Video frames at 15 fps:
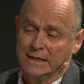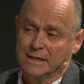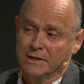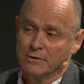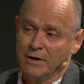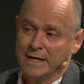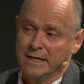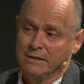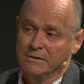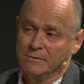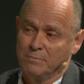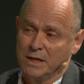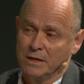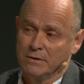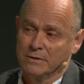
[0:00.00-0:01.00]
is degraded
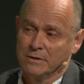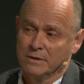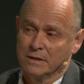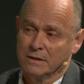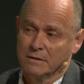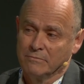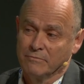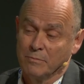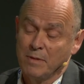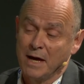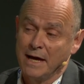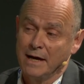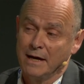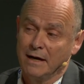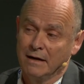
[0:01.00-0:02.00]
beyond
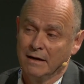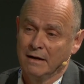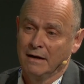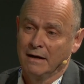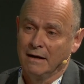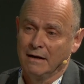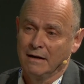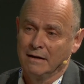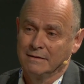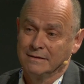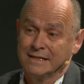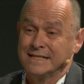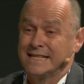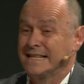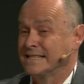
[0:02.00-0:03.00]
repair. Uh,
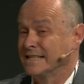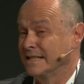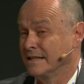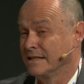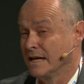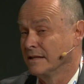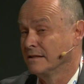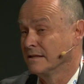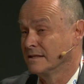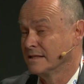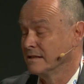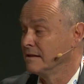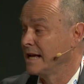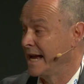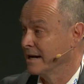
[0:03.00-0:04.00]
does Nestle and others
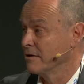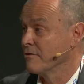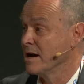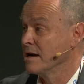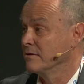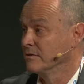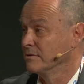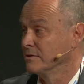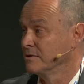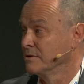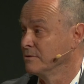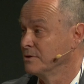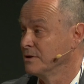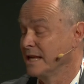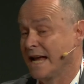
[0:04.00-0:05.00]
still hang around,
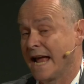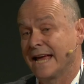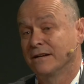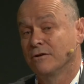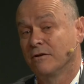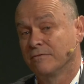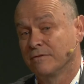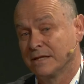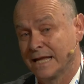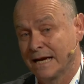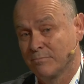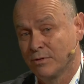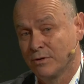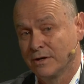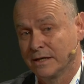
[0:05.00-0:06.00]
or do they head off at
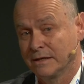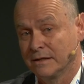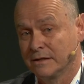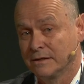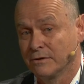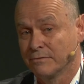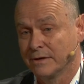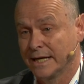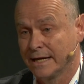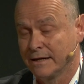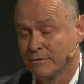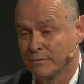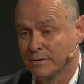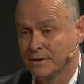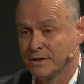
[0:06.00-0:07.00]
that point and not really
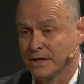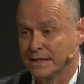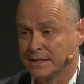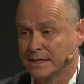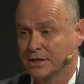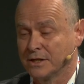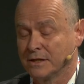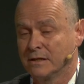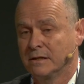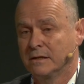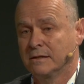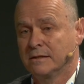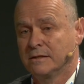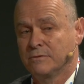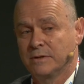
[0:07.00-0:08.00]
help with the transition?
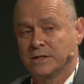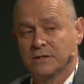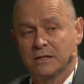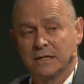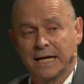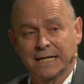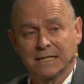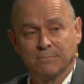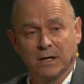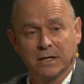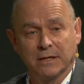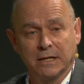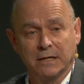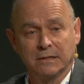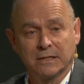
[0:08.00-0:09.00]
To which the next part
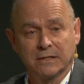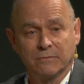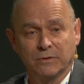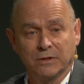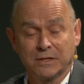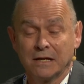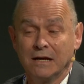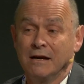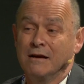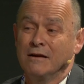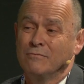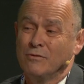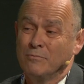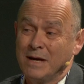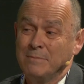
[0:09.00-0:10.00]
of the answer was,
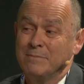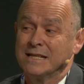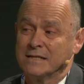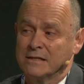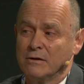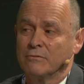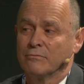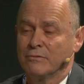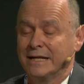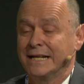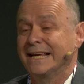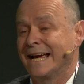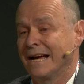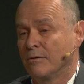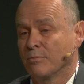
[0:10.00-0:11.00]
well, maybe it's not
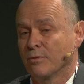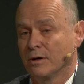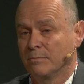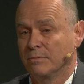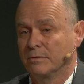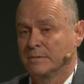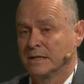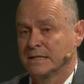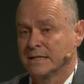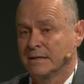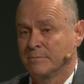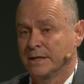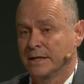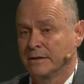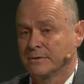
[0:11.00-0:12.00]
really our problem, it's
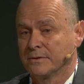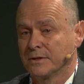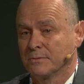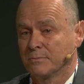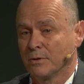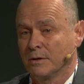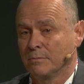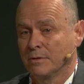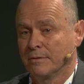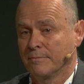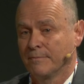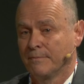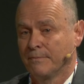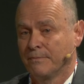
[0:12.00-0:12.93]
somebody else's problem.